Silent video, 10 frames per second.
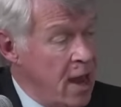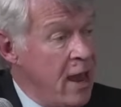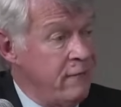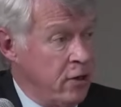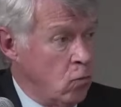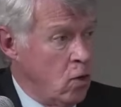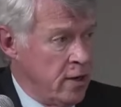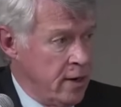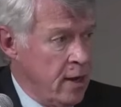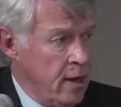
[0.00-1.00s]
having
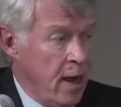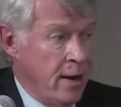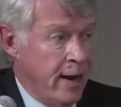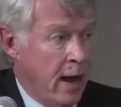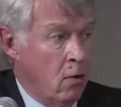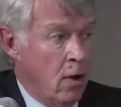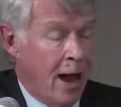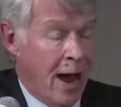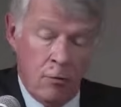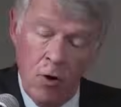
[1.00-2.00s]
run. Now,
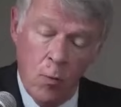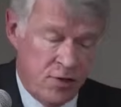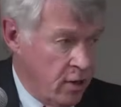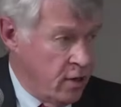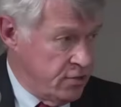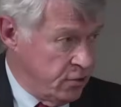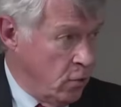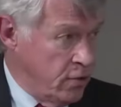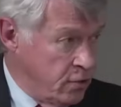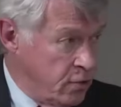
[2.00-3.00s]
I don't know what judges are
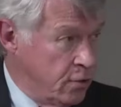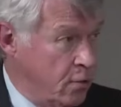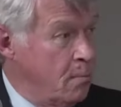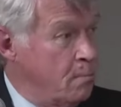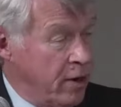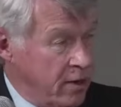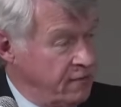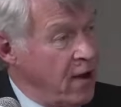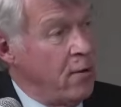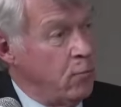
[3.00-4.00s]
going to do, but
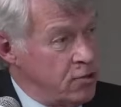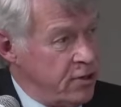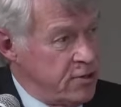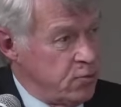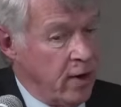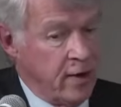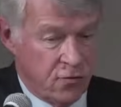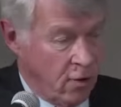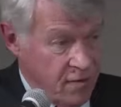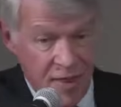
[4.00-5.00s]
if I were Judge
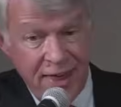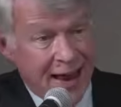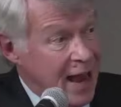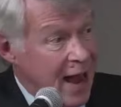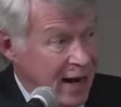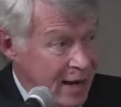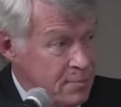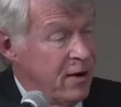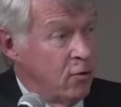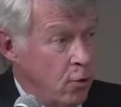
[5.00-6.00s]
Regensdorf, and thank God I am
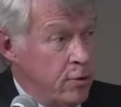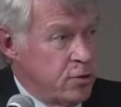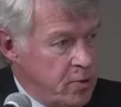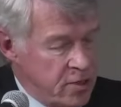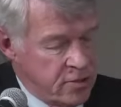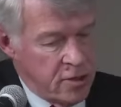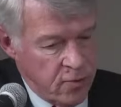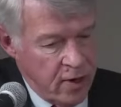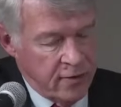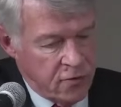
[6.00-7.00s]
never going to be Judge
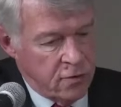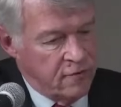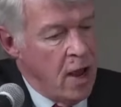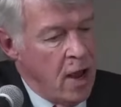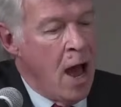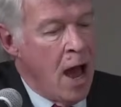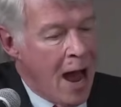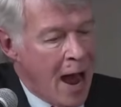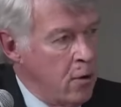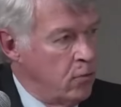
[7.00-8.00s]
Regensdorf,
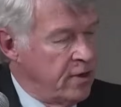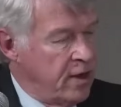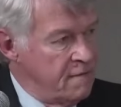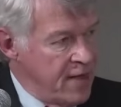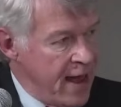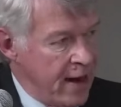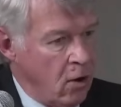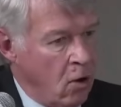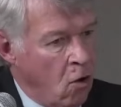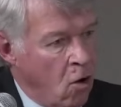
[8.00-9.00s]
I would give
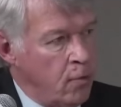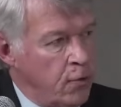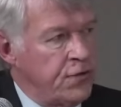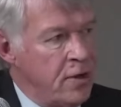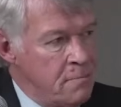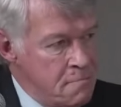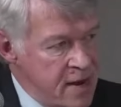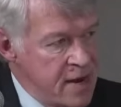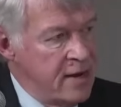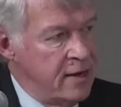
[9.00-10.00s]
that almost
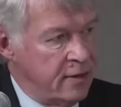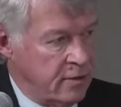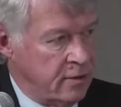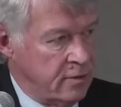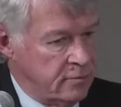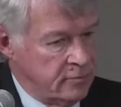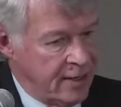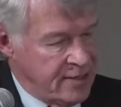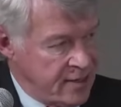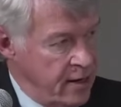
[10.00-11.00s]
immediate
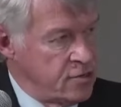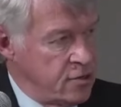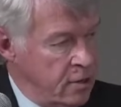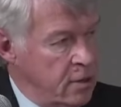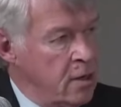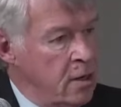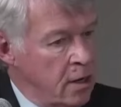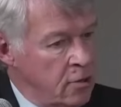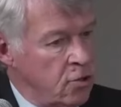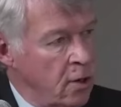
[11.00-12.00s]
attention
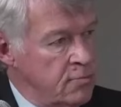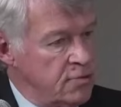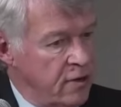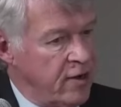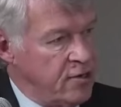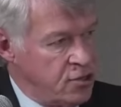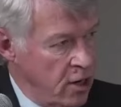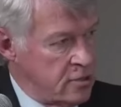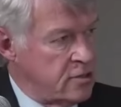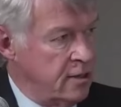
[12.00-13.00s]
in terms of
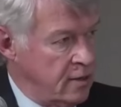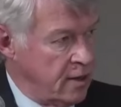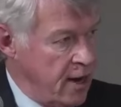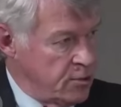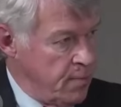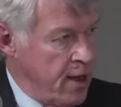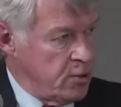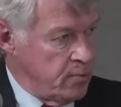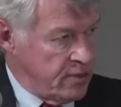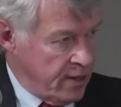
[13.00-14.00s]
adjusting the case
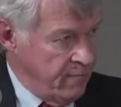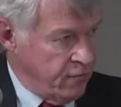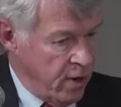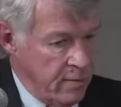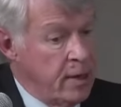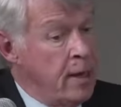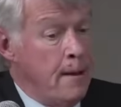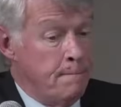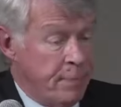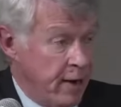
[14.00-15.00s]
management timeframe.
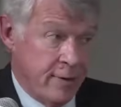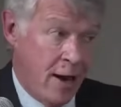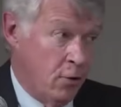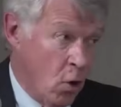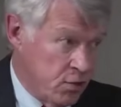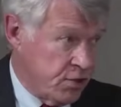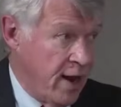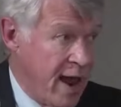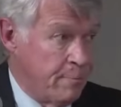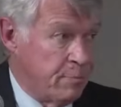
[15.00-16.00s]
But I don't know what's
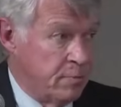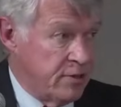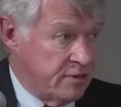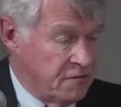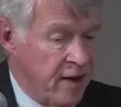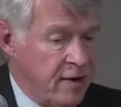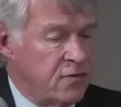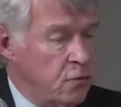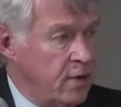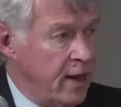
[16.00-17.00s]
going to happen. But
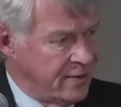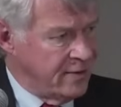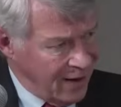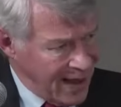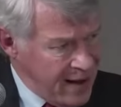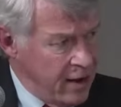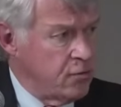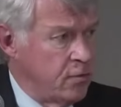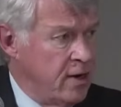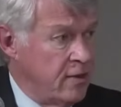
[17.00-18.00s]
defendants who get a delayed
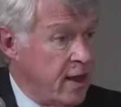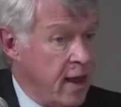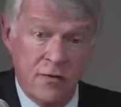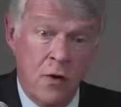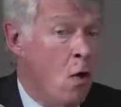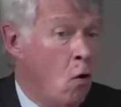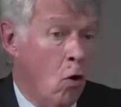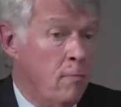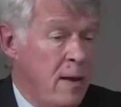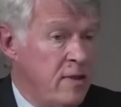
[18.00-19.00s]
entry into the case,
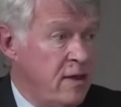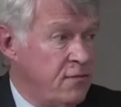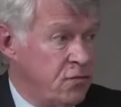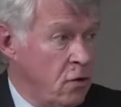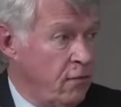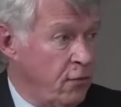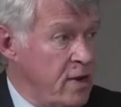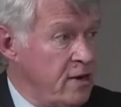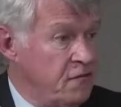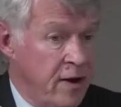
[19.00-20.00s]
or maybe they've served
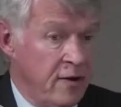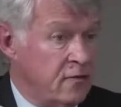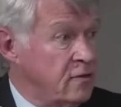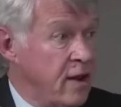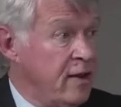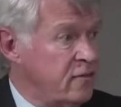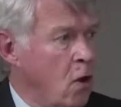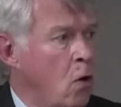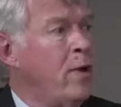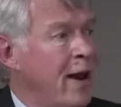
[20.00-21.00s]
3 defendants and then they say,
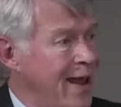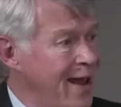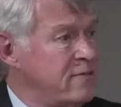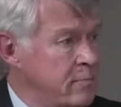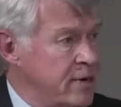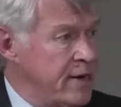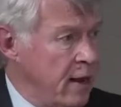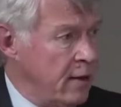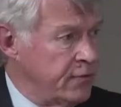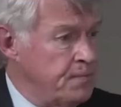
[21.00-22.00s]
oh, we got to add somebody
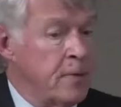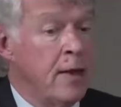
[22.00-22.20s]
else.